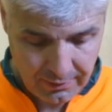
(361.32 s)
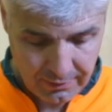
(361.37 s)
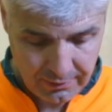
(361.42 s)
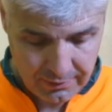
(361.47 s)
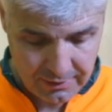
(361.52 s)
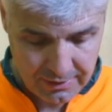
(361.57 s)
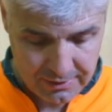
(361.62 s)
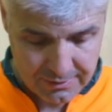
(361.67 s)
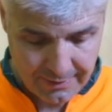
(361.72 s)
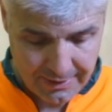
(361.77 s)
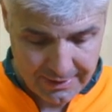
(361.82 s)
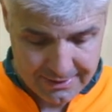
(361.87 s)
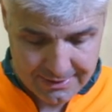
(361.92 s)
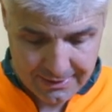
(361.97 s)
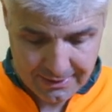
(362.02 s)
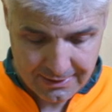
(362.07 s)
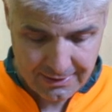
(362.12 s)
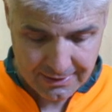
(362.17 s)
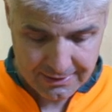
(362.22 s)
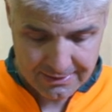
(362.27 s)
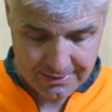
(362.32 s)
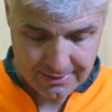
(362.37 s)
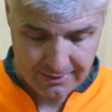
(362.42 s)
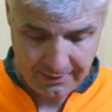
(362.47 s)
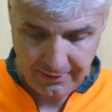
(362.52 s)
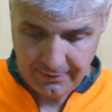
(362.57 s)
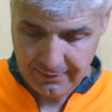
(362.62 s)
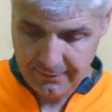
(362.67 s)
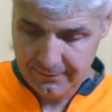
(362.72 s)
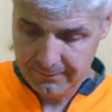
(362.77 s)
is shorter.
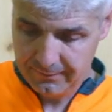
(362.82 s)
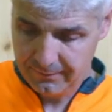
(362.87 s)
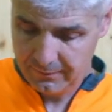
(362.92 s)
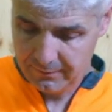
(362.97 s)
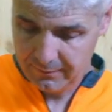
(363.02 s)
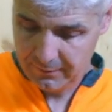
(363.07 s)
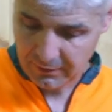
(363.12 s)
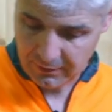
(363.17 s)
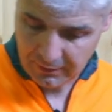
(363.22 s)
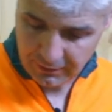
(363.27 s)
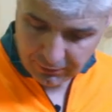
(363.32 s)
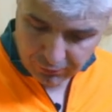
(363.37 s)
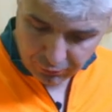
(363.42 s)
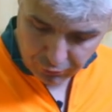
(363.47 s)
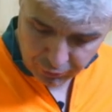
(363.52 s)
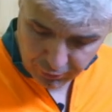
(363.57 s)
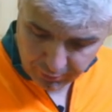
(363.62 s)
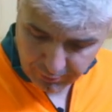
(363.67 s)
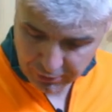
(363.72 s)
I will put a little